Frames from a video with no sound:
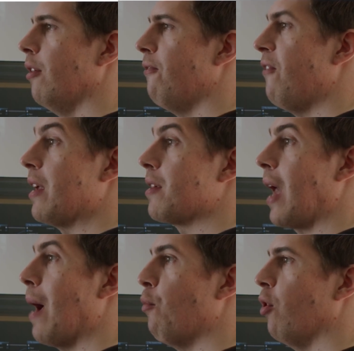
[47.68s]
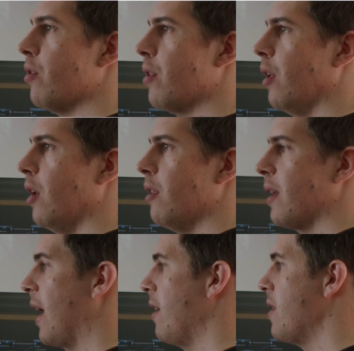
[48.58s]
fixed cameras
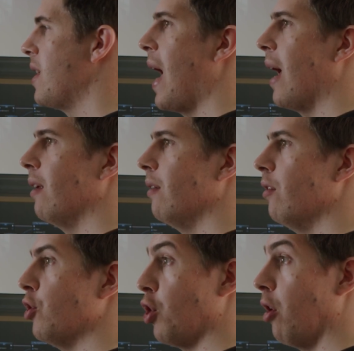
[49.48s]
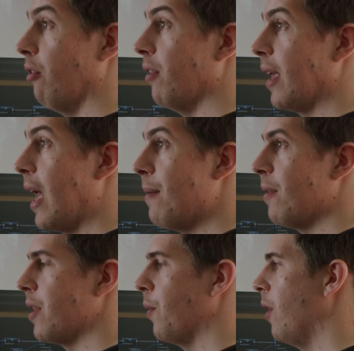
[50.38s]
to kind of set the genre of the game,
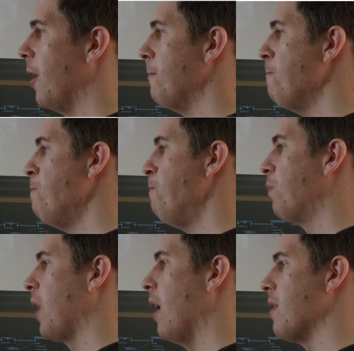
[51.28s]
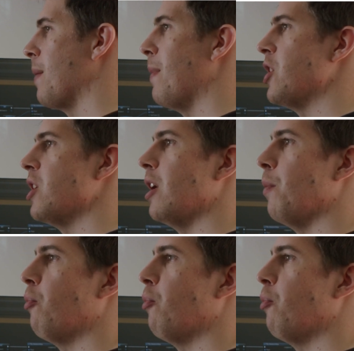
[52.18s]
as it were. As I mentioned in a